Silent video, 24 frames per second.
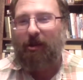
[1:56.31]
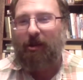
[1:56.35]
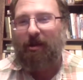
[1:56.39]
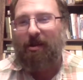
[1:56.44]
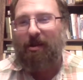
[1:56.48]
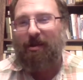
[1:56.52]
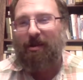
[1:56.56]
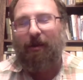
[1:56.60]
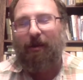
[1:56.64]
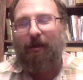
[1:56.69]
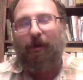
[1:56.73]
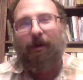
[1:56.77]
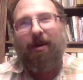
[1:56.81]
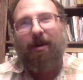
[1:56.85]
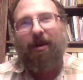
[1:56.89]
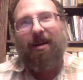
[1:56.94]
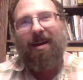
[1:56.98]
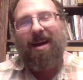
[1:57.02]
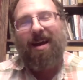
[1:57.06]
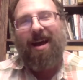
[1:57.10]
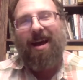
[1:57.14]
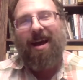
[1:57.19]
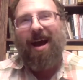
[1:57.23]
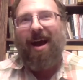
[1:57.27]
So
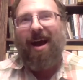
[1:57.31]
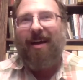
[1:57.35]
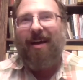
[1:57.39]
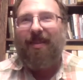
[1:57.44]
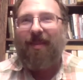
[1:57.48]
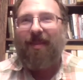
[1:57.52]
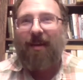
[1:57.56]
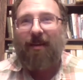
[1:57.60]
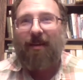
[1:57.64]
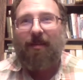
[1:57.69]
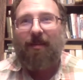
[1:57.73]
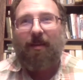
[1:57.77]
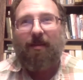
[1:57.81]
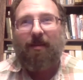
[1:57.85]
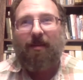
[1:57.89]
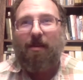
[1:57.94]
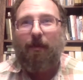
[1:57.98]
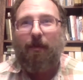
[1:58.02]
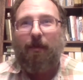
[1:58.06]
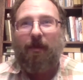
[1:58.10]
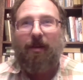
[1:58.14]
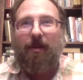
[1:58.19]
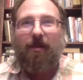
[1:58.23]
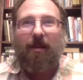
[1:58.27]
I think that
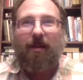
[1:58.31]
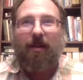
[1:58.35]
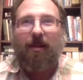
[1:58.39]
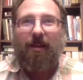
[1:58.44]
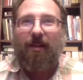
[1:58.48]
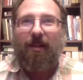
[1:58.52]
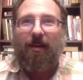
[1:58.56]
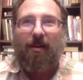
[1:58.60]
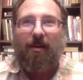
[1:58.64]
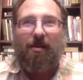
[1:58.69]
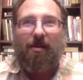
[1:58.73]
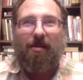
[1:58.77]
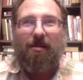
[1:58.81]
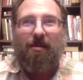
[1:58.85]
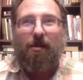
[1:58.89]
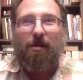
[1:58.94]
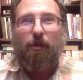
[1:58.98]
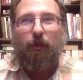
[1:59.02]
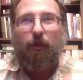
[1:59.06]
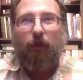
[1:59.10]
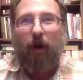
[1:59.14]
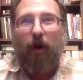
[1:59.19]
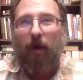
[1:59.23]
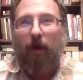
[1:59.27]
something like this is
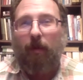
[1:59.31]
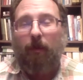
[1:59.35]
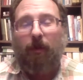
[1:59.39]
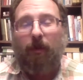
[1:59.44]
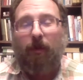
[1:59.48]
probably a